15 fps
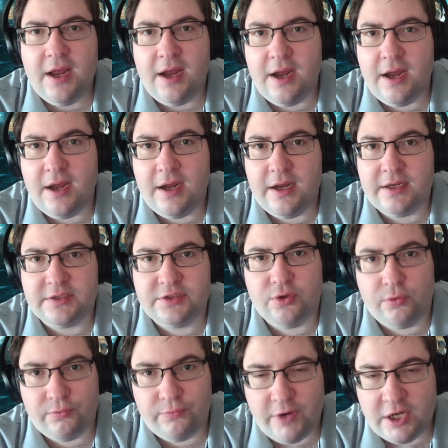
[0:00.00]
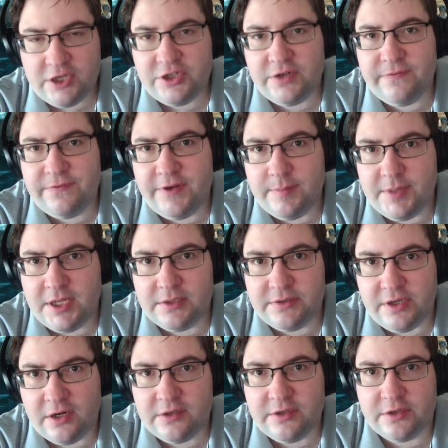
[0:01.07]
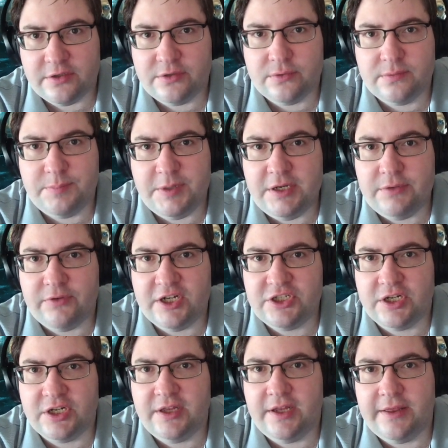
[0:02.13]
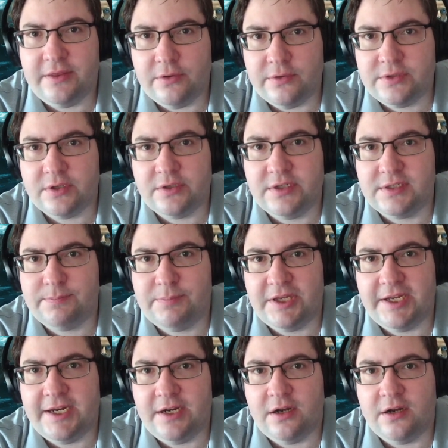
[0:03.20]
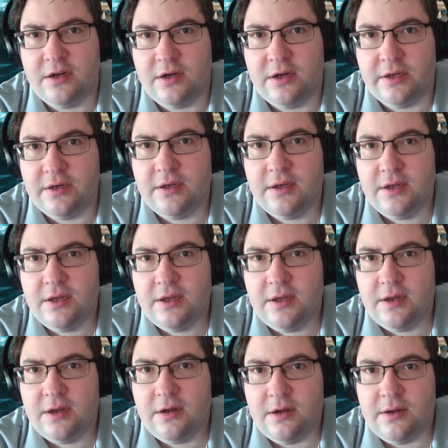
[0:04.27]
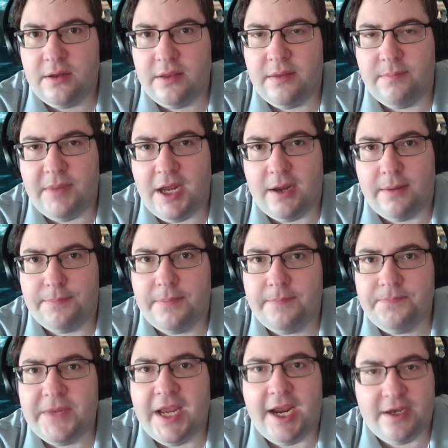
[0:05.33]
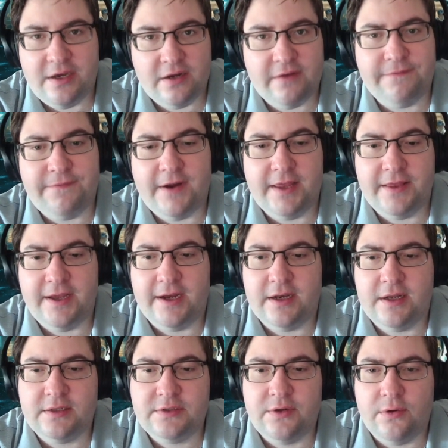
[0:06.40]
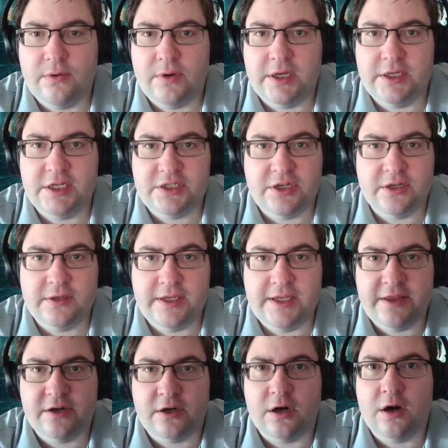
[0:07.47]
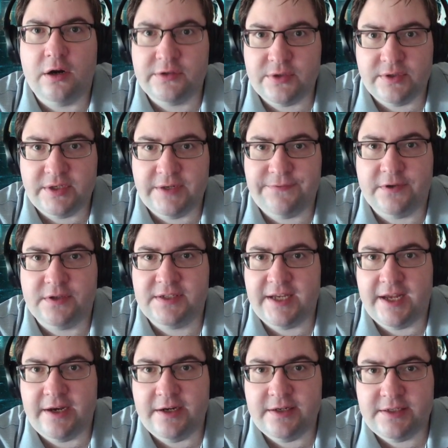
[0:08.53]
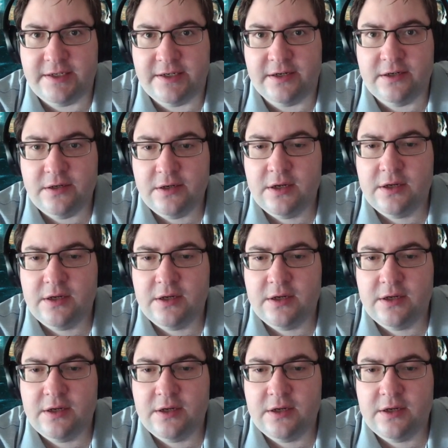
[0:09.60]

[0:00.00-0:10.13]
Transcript: so Russian female doctors who speak Russian, and those are displayed on the map, and you can find that. So additionally, there are also different settings here.